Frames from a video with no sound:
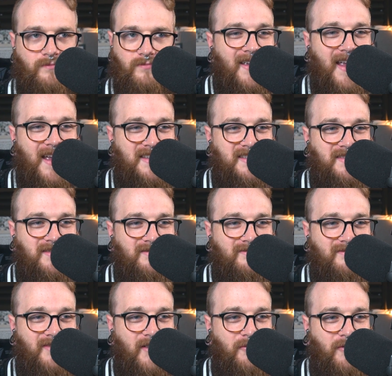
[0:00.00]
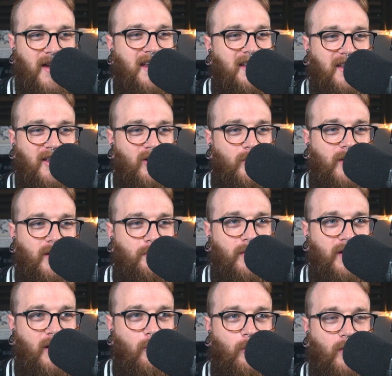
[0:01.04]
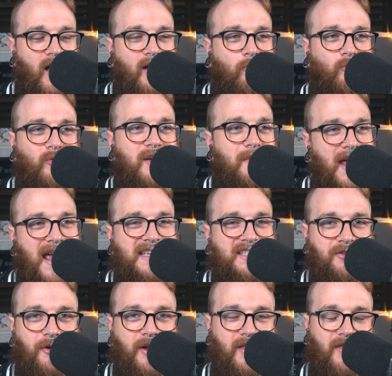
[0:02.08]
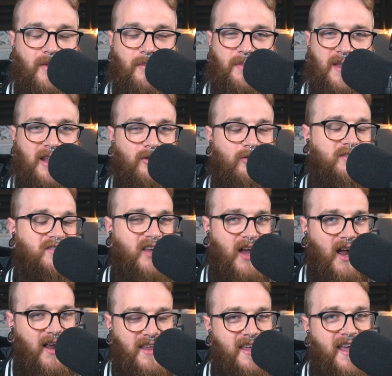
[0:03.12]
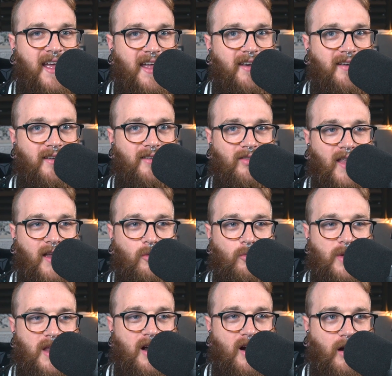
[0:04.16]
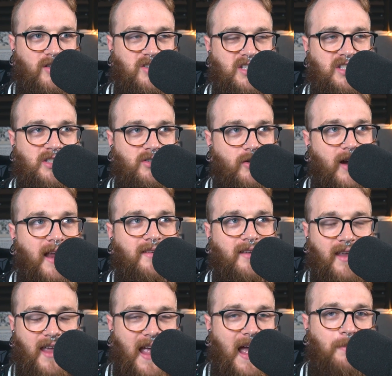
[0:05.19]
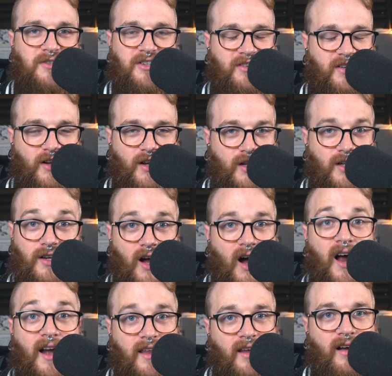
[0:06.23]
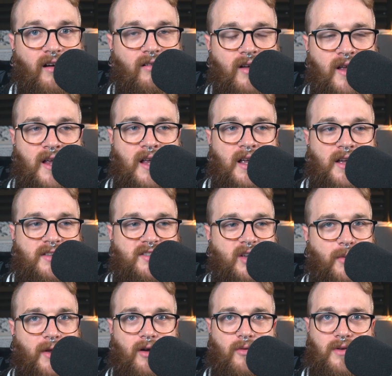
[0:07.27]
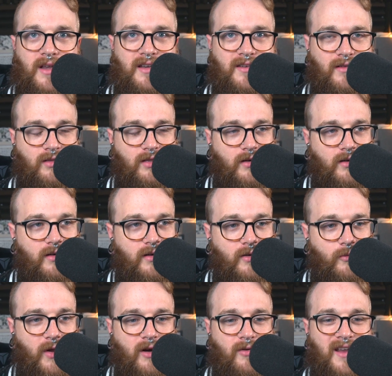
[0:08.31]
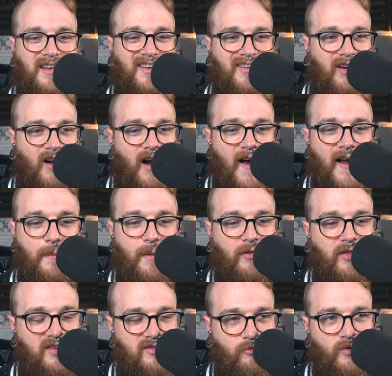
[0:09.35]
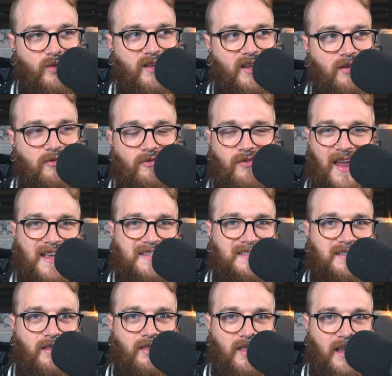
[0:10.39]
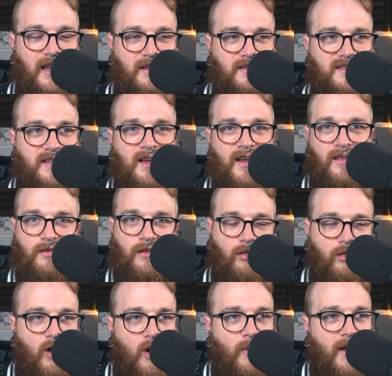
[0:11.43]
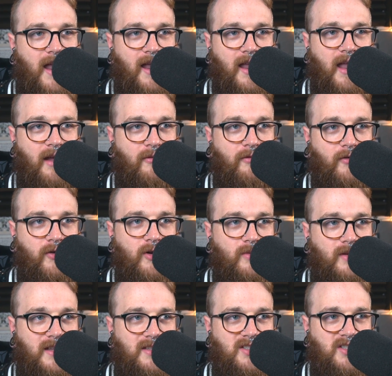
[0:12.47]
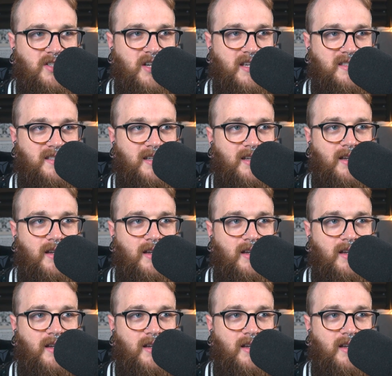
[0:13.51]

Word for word: as a friend Gilbert put it, we're not remastering the Beatles again. Like, we are just trying to capture good audio. So we don't need to learn. We don't need to talk about these really advanced things. The low-hanging fruit is just,